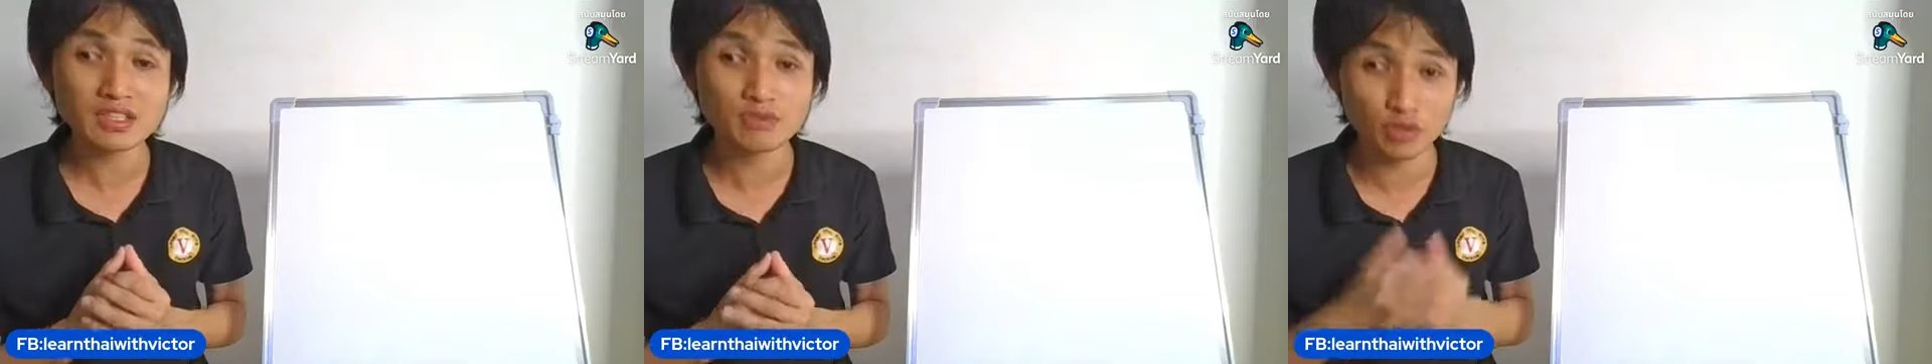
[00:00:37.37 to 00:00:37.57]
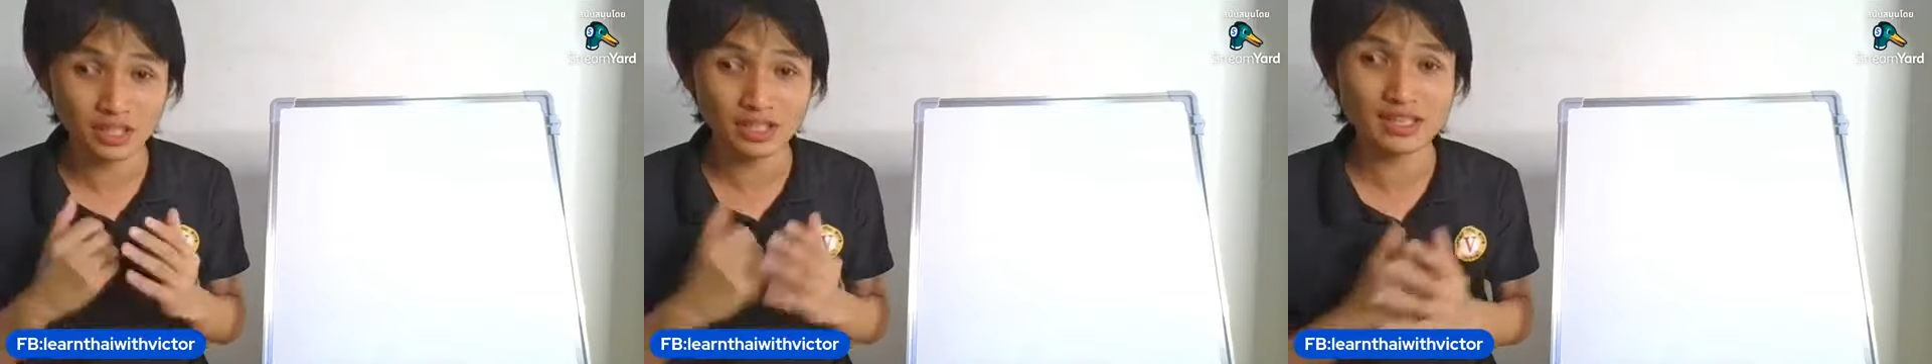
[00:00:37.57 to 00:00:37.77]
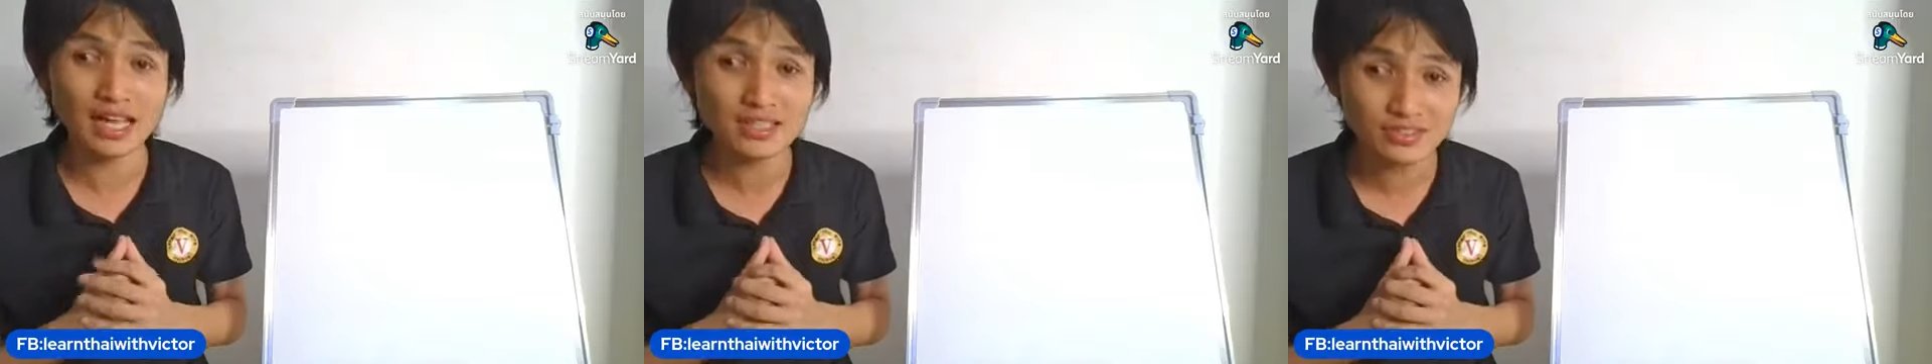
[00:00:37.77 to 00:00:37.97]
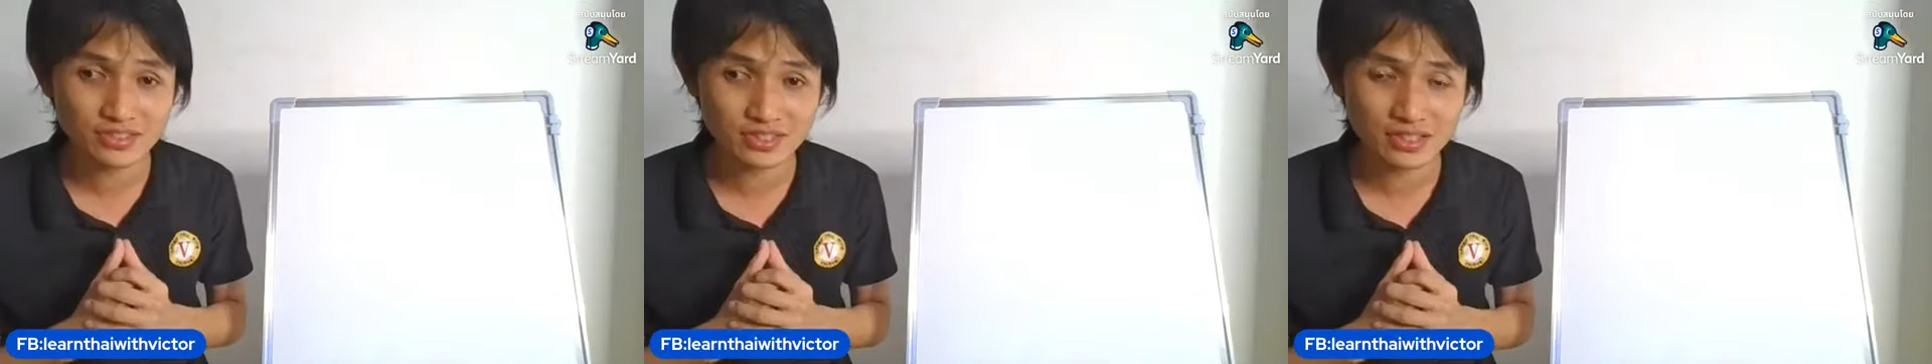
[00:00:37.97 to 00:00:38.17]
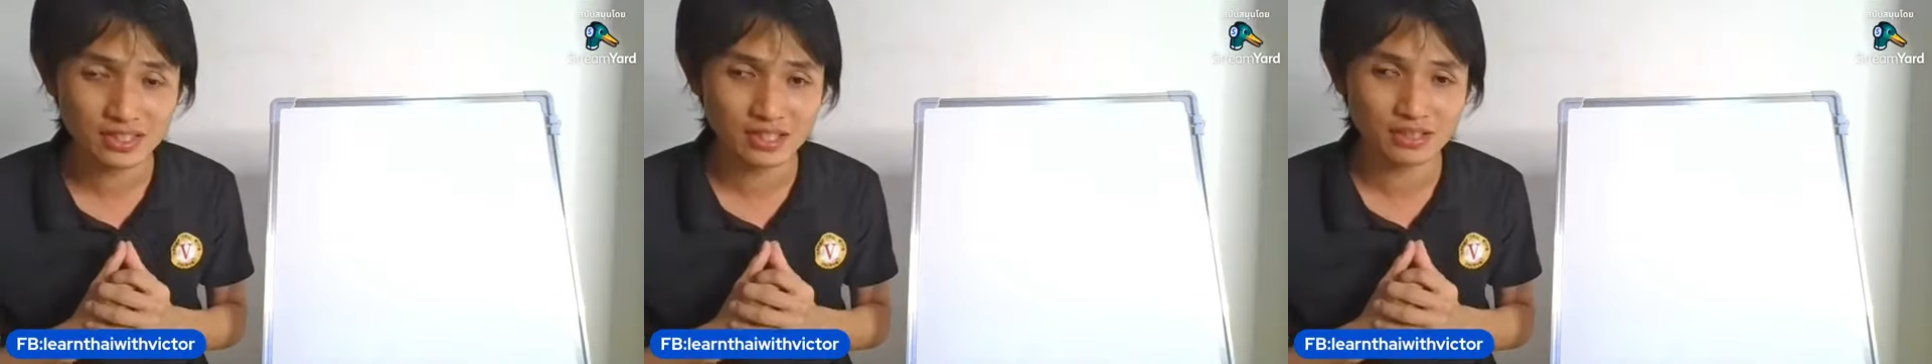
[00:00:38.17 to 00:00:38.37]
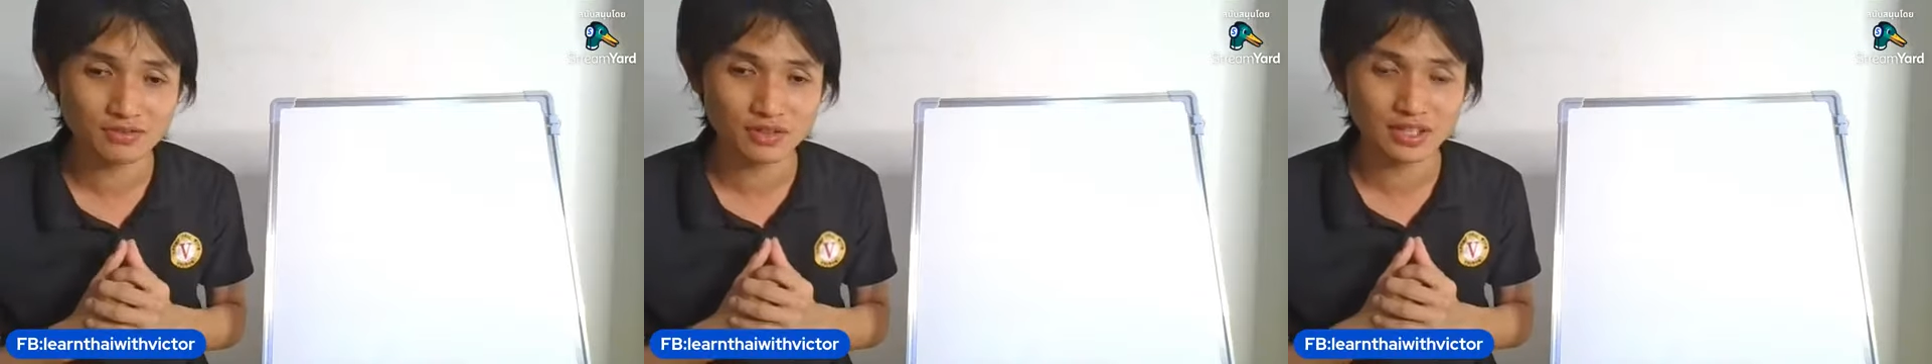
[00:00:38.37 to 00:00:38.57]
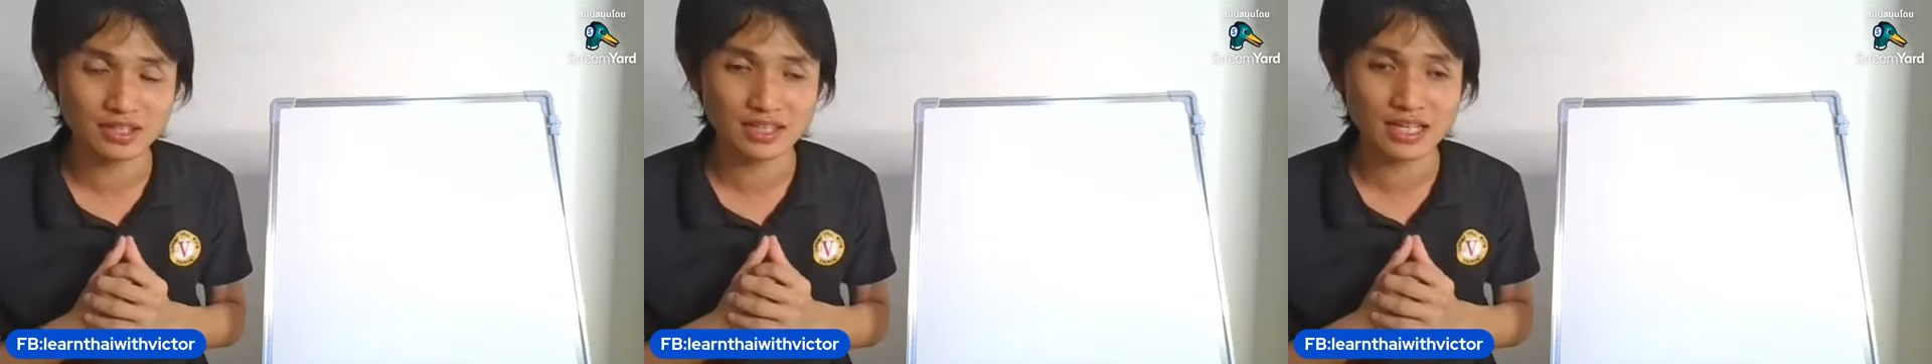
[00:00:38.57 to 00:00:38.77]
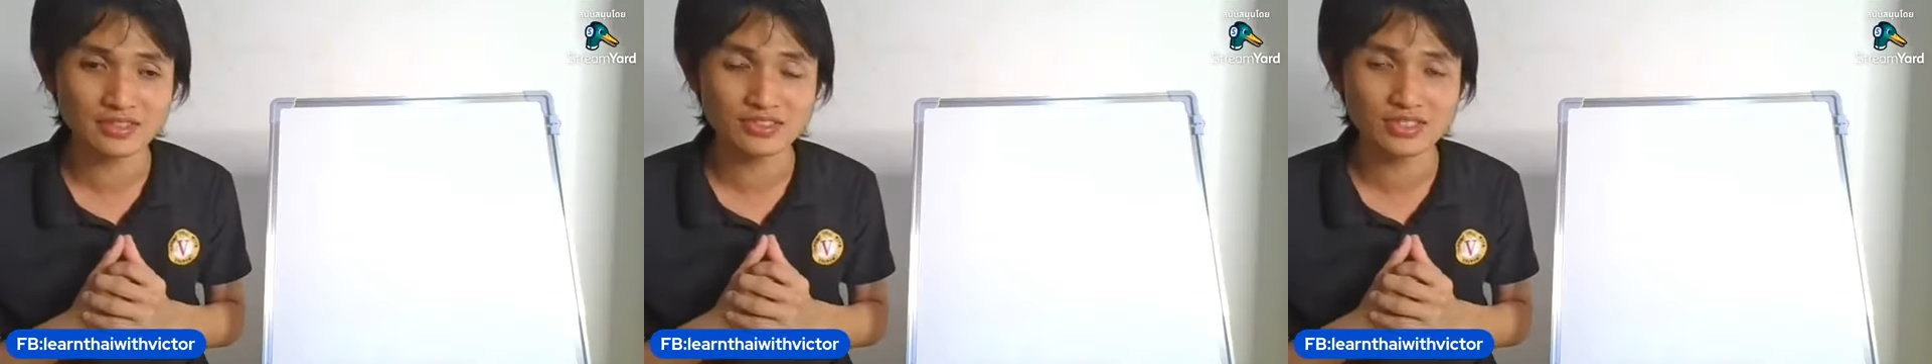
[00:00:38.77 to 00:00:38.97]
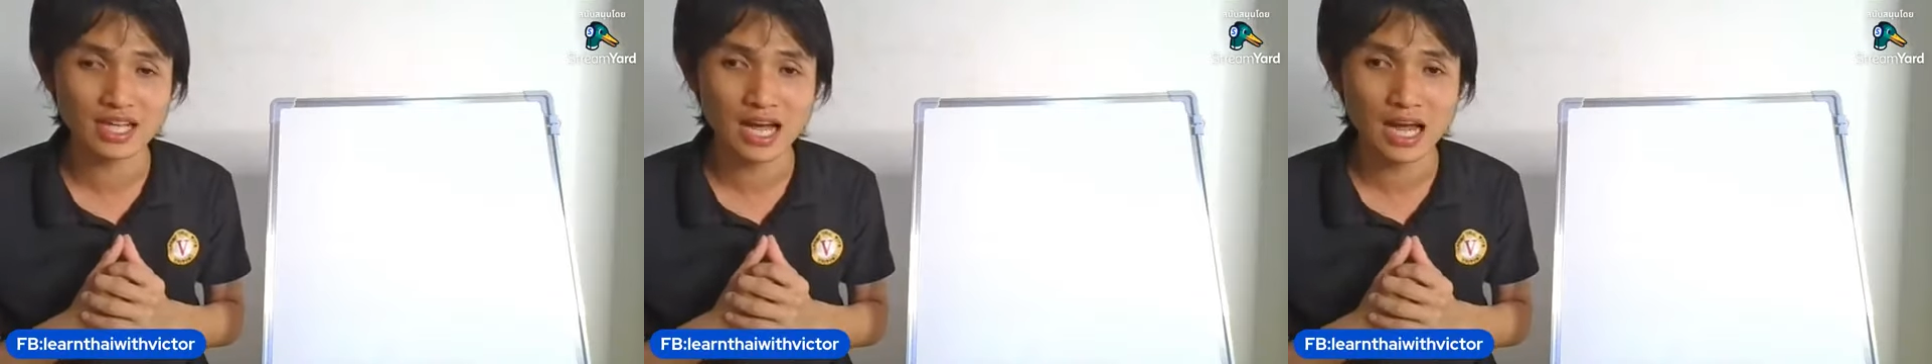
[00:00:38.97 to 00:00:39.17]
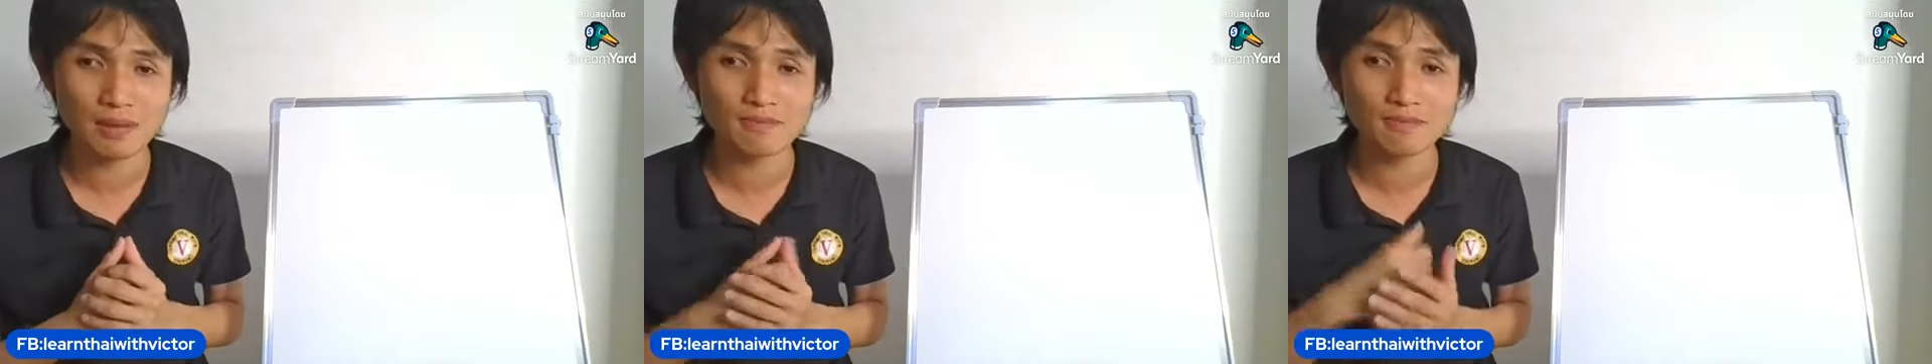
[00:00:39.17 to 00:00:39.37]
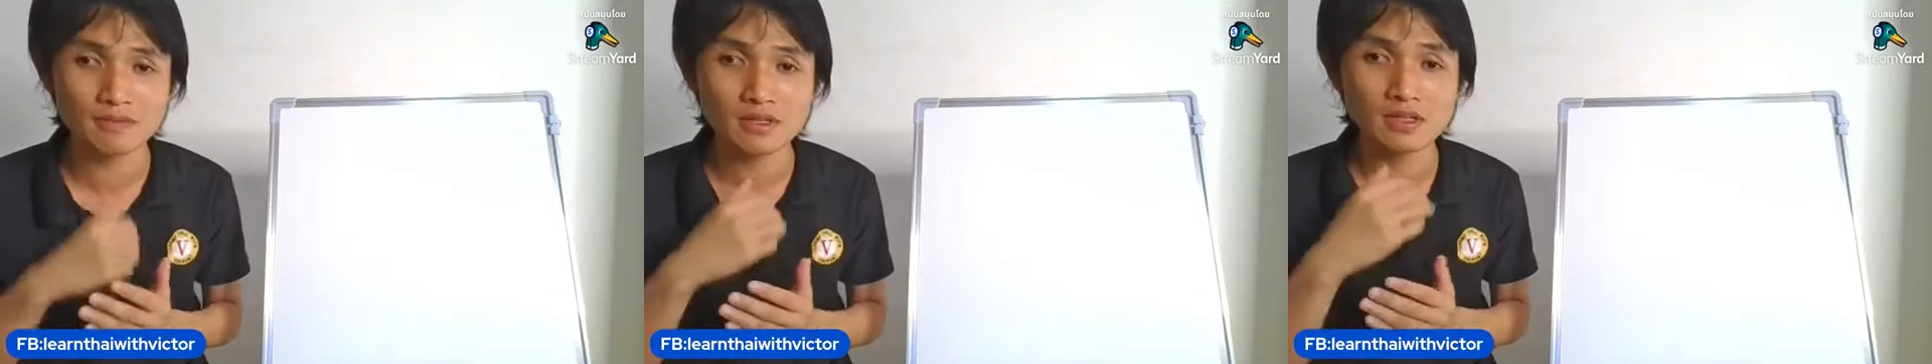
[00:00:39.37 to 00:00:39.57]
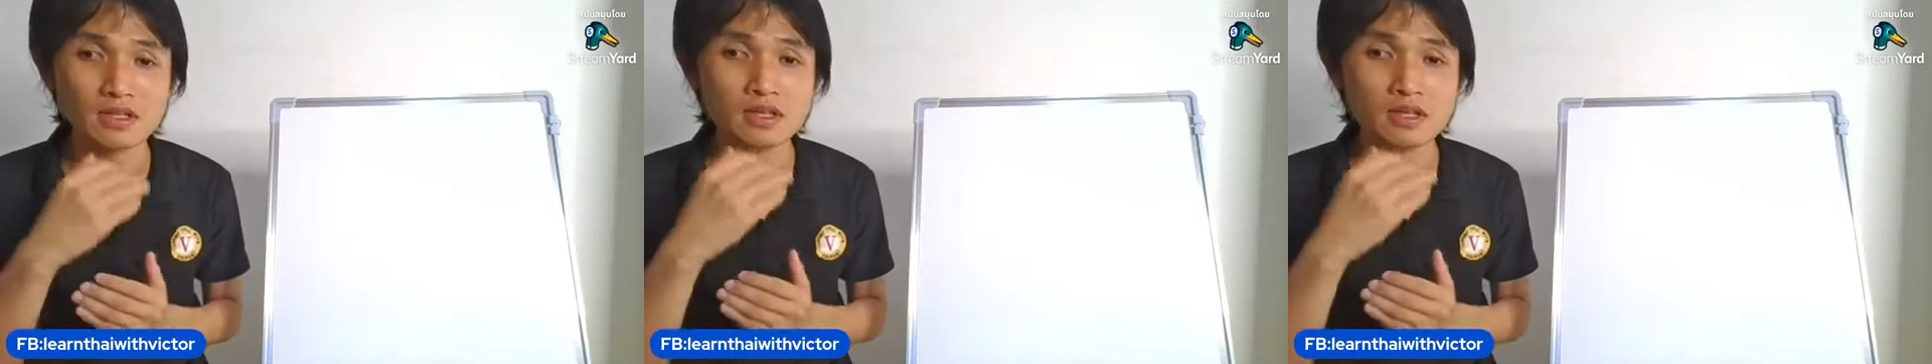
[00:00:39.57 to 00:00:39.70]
From the last time